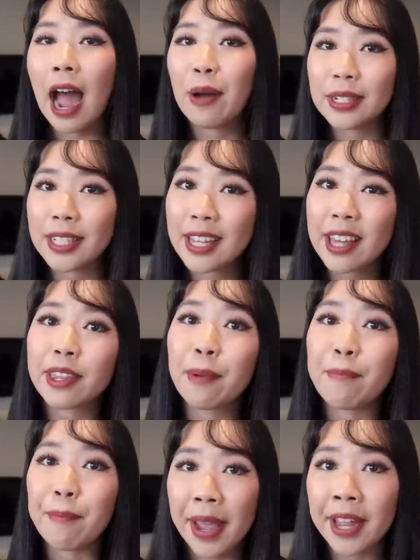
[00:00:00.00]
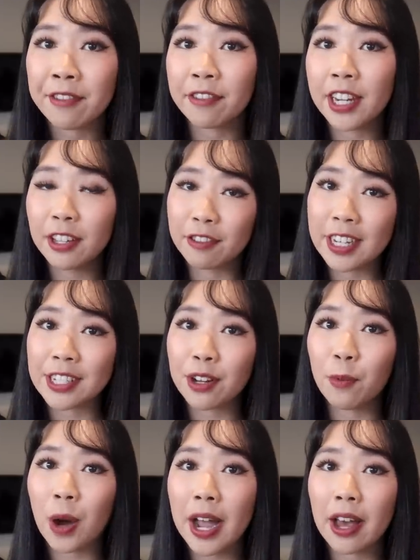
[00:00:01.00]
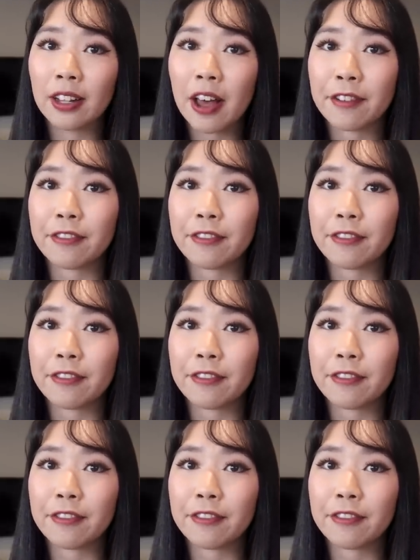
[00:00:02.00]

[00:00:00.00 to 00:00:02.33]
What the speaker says: I would say that the main real reason why a lot